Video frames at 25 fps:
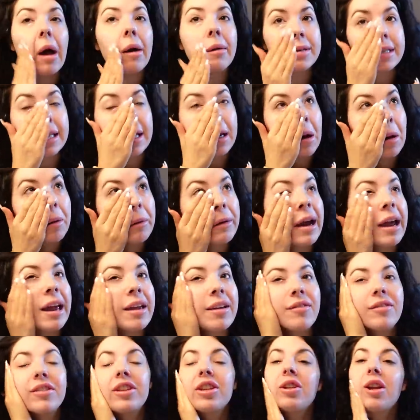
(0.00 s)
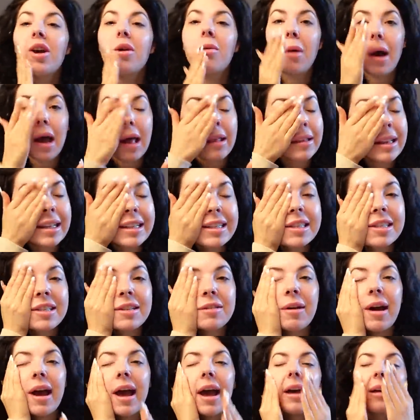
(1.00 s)
I was like, all right, you know what? Let's
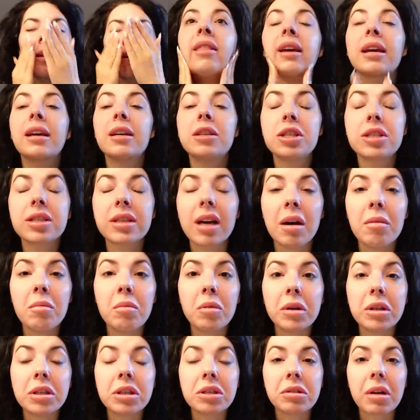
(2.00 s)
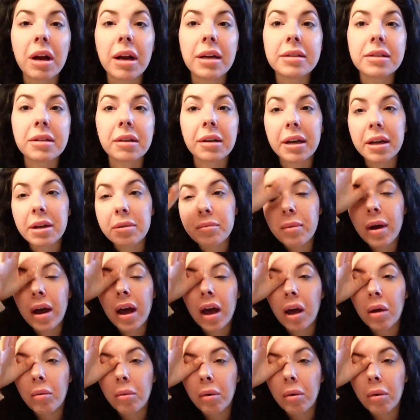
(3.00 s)
do it. I think I just got moisturizer in my